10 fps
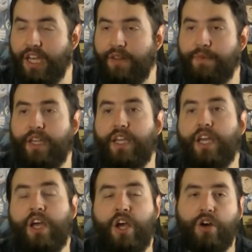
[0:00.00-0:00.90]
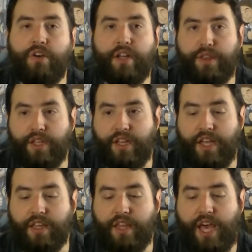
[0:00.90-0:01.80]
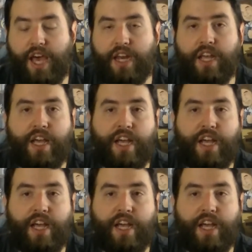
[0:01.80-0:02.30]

on me or anything like that.